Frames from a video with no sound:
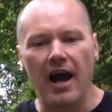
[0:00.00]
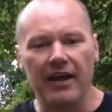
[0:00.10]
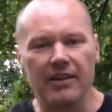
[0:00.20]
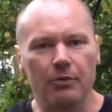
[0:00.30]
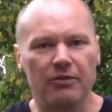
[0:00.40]

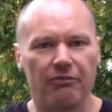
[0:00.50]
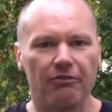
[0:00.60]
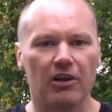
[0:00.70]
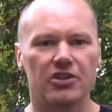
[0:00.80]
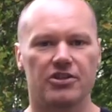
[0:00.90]
And they would
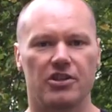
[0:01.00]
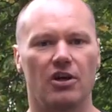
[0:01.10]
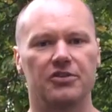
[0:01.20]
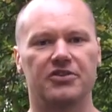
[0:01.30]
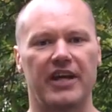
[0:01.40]
flush the
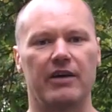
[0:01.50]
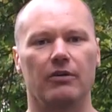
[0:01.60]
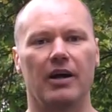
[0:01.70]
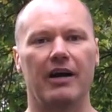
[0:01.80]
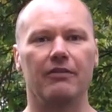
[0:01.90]
otters out
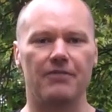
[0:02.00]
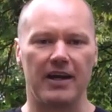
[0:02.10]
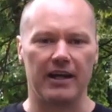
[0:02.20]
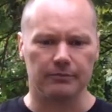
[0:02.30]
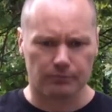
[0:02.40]
of
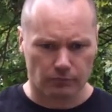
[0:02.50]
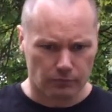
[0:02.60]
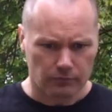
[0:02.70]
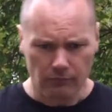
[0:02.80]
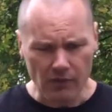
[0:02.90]
their
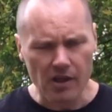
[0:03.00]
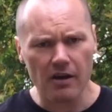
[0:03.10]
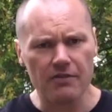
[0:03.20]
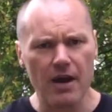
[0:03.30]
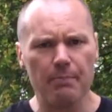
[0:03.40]

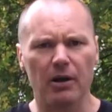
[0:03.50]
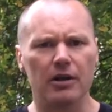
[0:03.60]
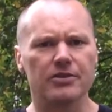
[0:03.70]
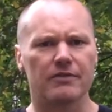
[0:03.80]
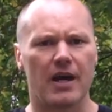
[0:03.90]

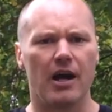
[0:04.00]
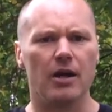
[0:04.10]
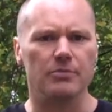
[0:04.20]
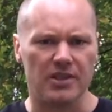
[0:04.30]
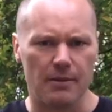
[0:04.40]
burrows, of their
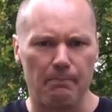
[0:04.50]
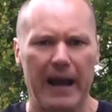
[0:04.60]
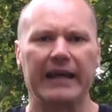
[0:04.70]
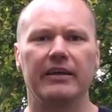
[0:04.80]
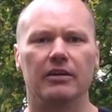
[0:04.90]
homes, in the
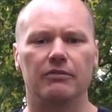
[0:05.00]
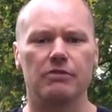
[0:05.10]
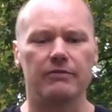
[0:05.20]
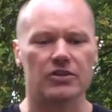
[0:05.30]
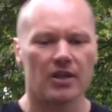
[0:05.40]
banking of
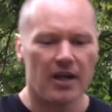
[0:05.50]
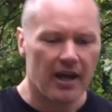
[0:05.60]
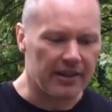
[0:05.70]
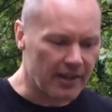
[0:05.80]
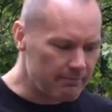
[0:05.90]
rivers.
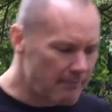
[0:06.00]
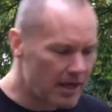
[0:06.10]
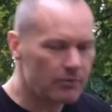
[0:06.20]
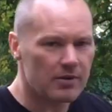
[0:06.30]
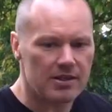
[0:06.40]
And then
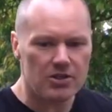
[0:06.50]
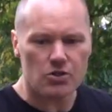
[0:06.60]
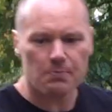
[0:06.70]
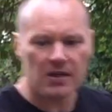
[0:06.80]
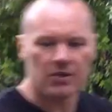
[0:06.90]
men with these
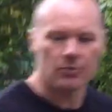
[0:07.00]
spears